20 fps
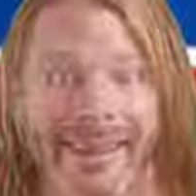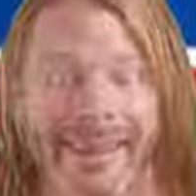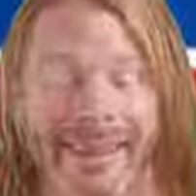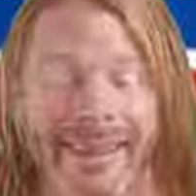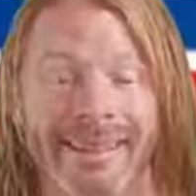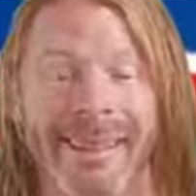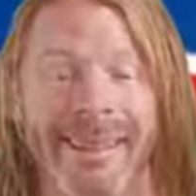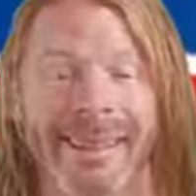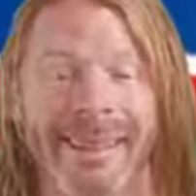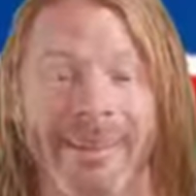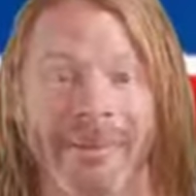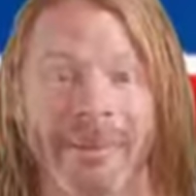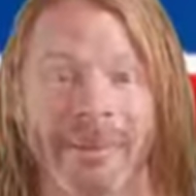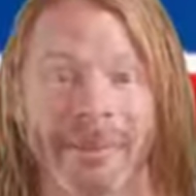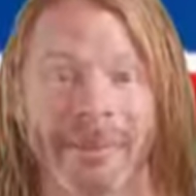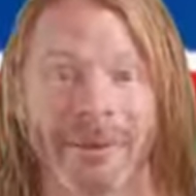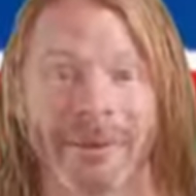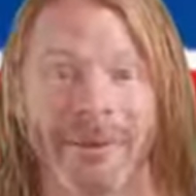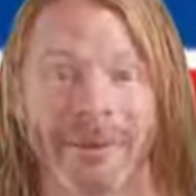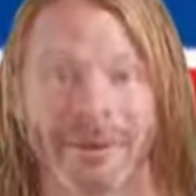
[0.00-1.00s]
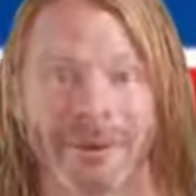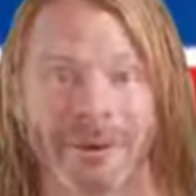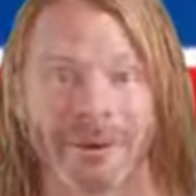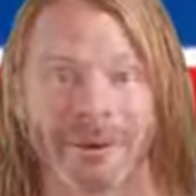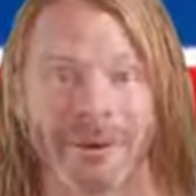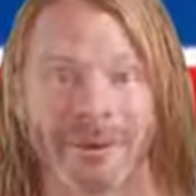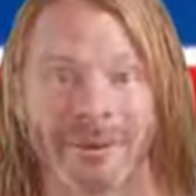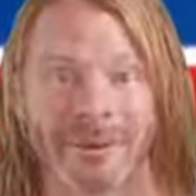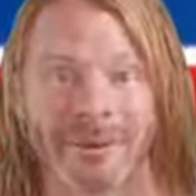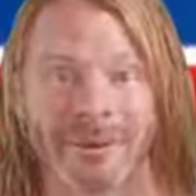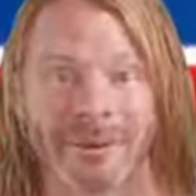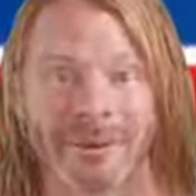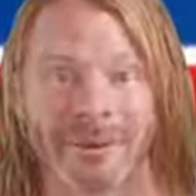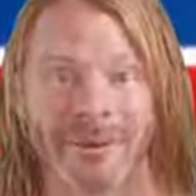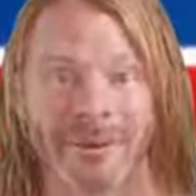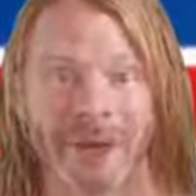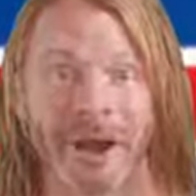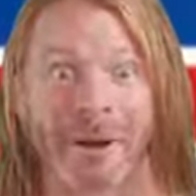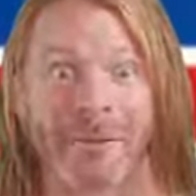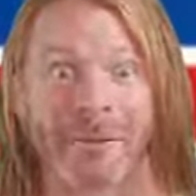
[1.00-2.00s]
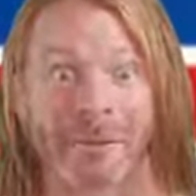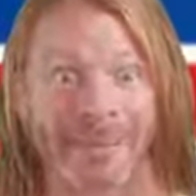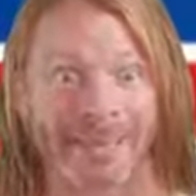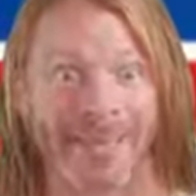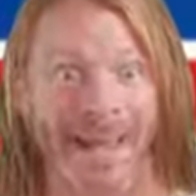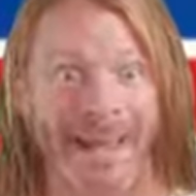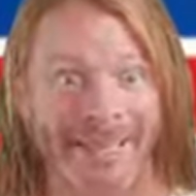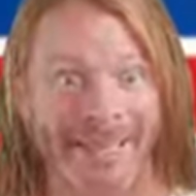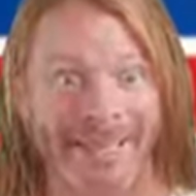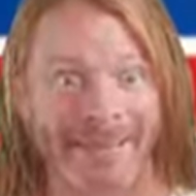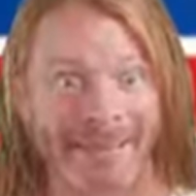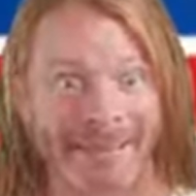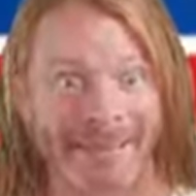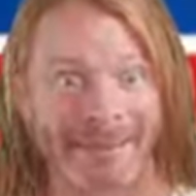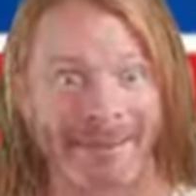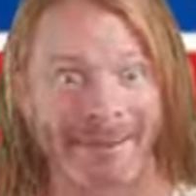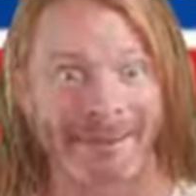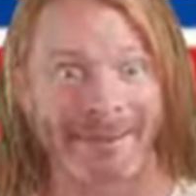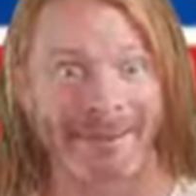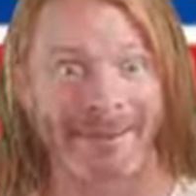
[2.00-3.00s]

Think that the people controlling you are protecting you.